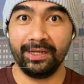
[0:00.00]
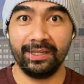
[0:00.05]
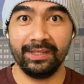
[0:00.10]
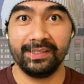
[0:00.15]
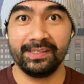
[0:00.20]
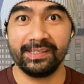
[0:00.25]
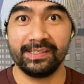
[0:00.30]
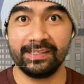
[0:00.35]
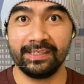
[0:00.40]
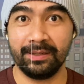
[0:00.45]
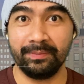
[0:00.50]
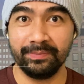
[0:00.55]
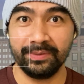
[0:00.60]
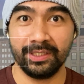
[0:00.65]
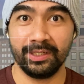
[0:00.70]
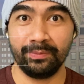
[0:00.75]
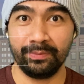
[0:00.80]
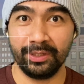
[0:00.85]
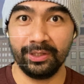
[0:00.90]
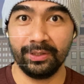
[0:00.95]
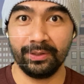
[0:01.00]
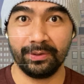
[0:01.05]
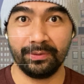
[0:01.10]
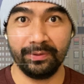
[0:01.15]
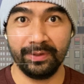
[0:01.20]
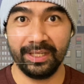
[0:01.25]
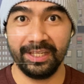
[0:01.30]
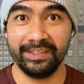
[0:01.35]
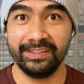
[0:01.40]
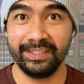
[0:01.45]
is something we don't
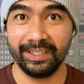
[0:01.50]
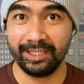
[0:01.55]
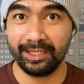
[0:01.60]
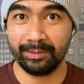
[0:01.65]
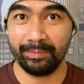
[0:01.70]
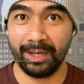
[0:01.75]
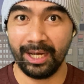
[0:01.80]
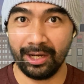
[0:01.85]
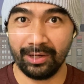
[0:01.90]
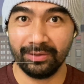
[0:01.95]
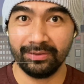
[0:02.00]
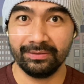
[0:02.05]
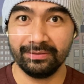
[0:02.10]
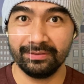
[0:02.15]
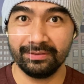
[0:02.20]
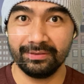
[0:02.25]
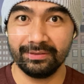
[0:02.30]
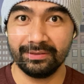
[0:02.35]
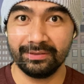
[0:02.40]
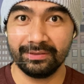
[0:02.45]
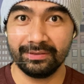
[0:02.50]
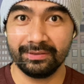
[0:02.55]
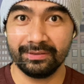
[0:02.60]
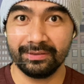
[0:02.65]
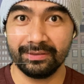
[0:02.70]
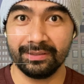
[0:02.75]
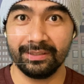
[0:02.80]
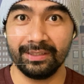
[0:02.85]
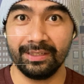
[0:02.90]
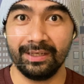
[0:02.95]
really think about.
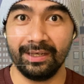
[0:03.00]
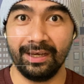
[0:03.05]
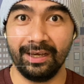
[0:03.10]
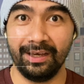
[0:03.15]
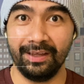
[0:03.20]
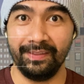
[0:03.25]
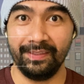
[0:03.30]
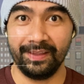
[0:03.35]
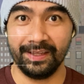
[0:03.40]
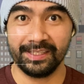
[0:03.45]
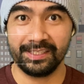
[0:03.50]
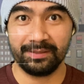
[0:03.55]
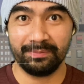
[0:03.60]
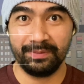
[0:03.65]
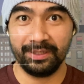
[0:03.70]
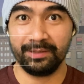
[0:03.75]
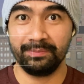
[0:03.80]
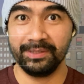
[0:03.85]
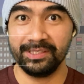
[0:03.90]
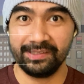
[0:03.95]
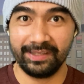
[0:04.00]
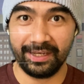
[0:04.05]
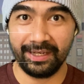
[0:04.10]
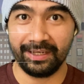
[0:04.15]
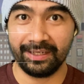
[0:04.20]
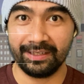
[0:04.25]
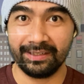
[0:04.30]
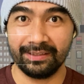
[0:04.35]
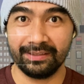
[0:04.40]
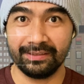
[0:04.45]
And that's a big mistake.
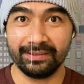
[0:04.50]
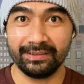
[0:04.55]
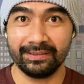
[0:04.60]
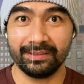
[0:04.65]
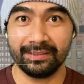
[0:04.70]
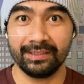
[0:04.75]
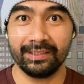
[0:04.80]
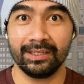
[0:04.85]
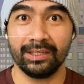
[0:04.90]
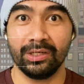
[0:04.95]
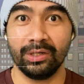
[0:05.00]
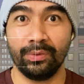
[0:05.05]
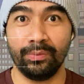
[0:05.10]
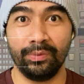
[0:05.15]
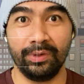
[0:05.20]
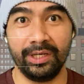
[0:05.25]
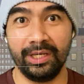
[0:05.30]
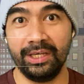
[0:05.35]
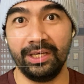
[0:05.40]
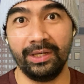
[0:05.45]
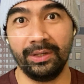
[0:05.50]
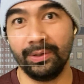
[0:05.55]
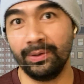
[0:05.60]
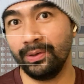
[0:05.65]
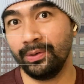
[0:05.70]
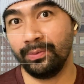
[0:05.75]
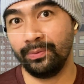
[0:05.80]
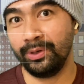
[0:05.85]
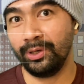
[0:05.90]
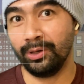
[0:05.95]
We
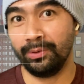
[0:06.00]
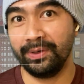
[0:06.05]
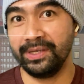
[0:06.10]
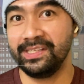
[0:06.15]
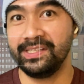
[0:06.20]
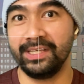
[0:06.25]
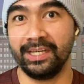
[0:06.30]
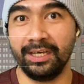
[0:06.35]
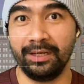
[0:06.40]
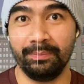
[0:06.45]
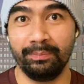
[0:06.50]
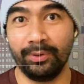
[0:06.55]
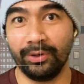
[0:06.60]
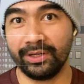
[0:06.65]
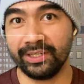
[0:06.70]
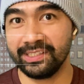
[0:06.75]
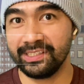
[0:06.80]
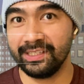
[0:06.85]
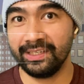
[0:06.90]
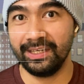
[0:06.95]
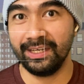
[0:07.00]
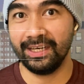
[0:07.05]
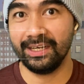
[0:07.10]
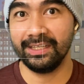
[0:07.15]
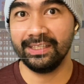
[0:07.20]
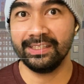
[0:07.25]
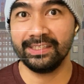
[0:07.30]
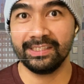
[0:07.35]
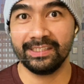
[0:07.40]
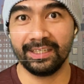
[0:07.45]
always say, bukas na
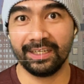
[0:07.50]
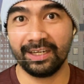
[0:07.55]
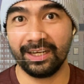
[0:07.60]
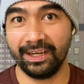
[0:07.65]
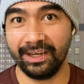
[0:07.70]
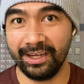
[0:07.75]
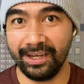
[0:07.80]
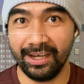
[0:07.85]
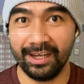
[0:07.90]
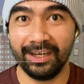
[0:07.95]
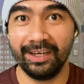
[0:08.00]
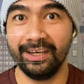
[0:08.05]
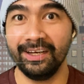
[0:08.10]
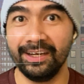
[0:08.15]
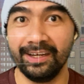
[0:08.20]
yan, saka na yan.